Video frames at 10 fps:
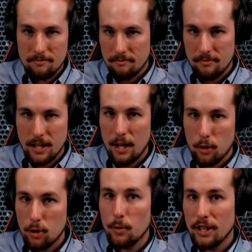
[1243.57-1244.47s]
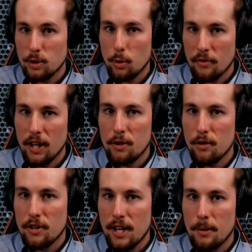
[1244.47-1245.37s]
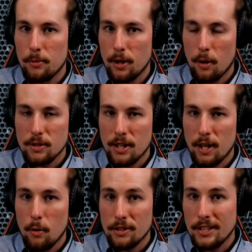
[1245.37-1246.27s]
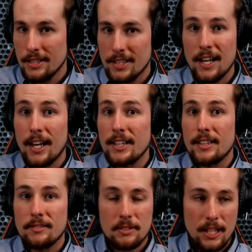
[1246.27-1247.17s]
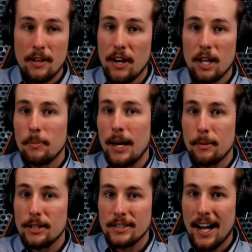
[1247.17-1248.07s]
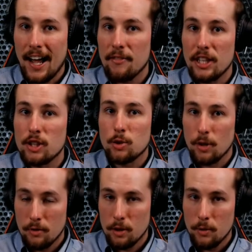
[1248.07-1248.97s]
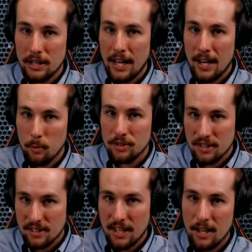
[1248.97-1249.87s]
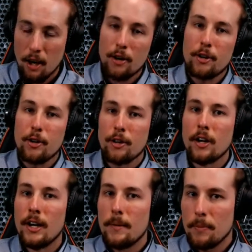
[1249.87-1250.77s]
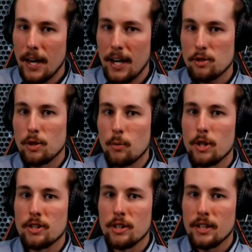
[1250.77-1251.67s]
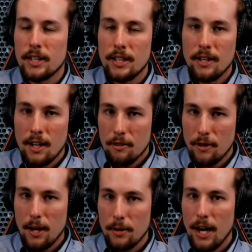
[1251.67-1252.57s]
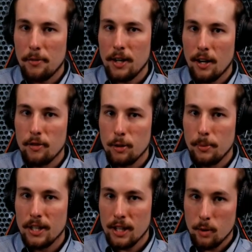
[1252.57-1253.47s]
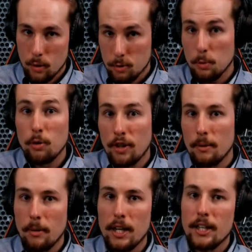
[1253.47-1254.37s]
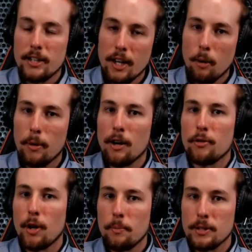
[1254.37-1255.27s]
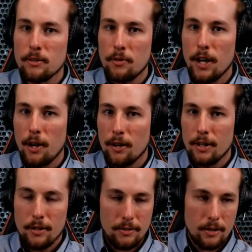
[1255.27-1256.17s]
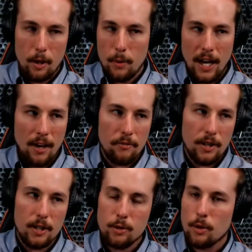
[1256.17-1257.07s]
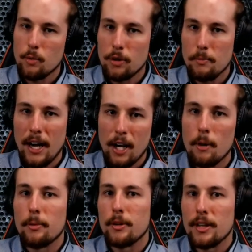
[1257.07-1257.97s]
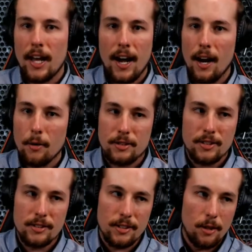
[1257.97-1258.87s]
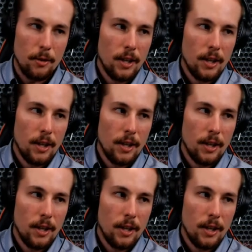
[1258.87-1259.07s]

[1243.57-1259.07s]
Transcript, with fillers: they're doing sort of under the table goes unnoticed. And it's not like the state of Alabama does not have a history of doing that. It was the state auditor that actually originally found out that Governor Bentley was moving money to help cover up his affair. You know, we have the history with Mike Hubbard in the House. And so,